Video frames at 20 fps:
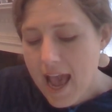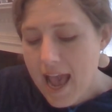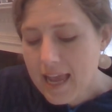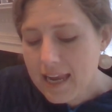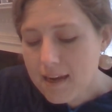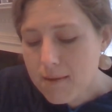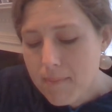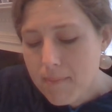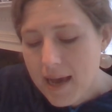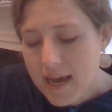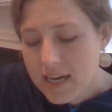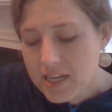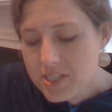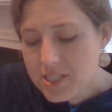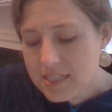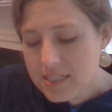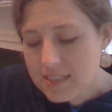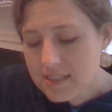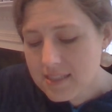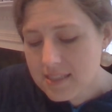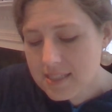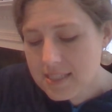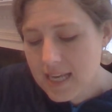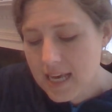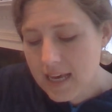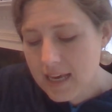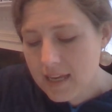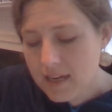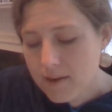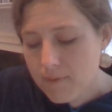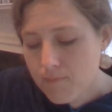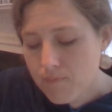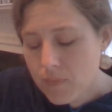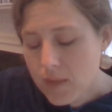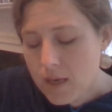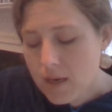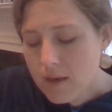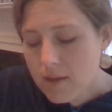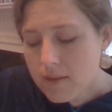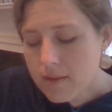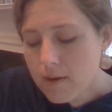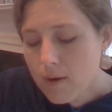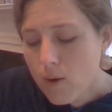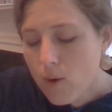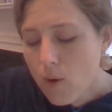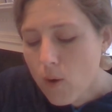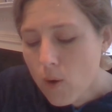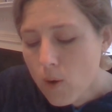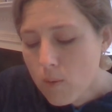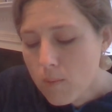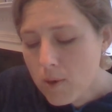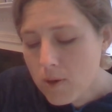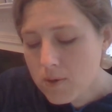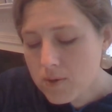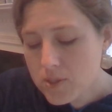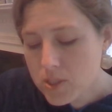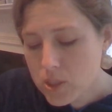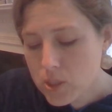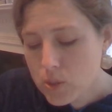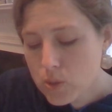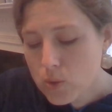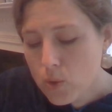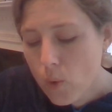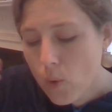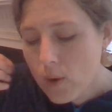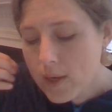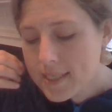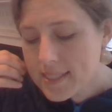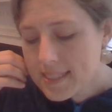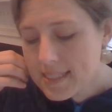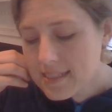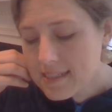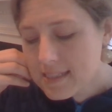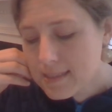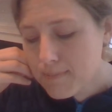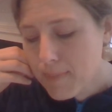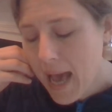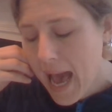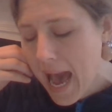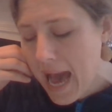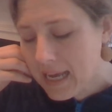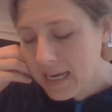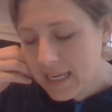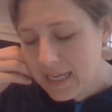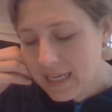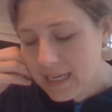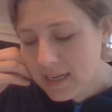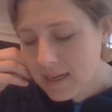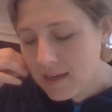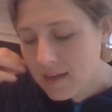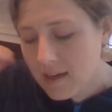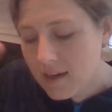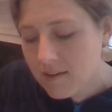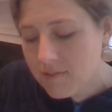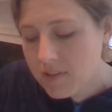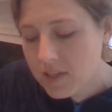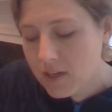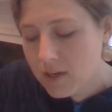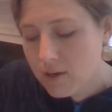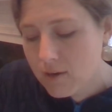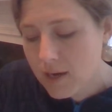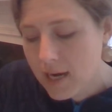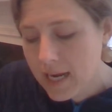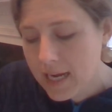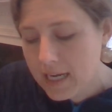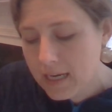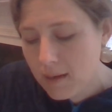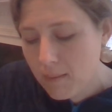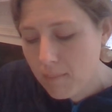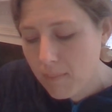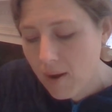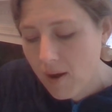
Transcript: and imagine instead the almost noiseless padding of the great